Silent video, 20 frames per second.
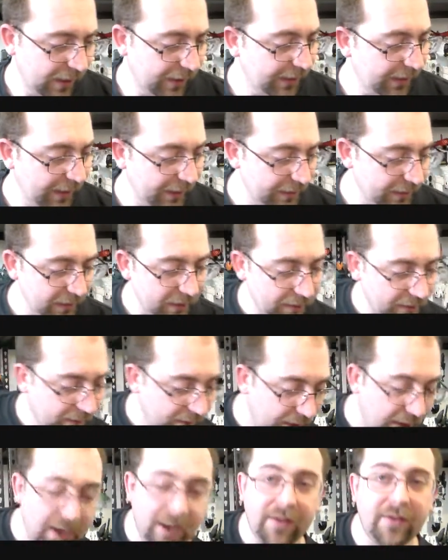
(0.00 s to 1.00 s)
I, I
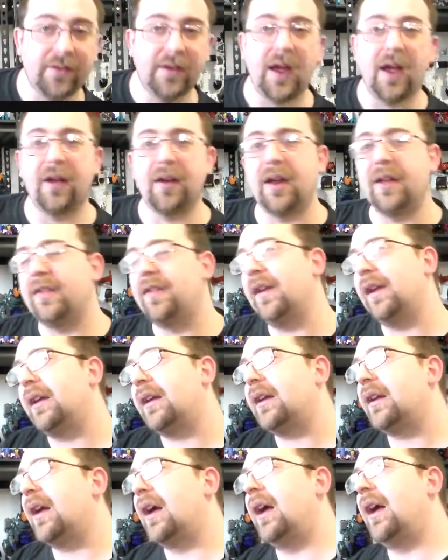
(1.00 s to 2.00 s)
hands down, I
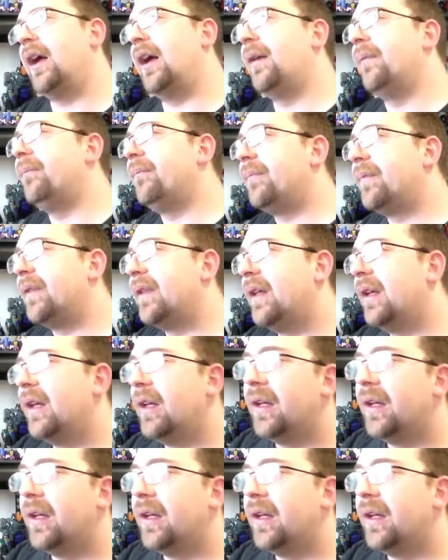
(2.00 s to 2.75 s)
think, um,